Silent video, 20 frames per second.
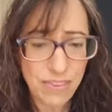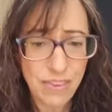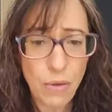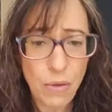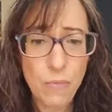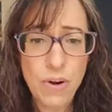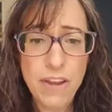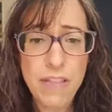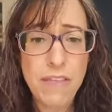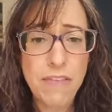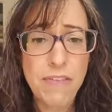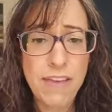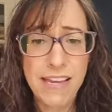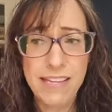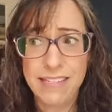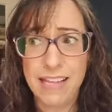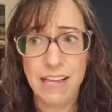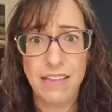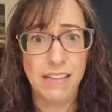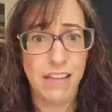one of the
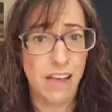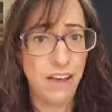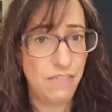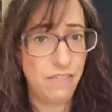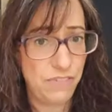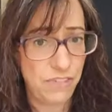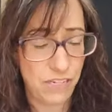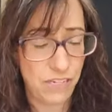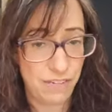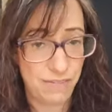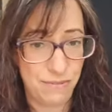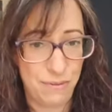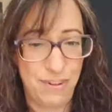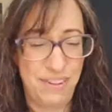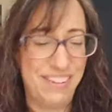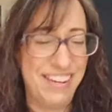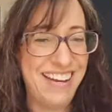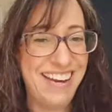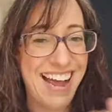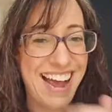things I love to, well,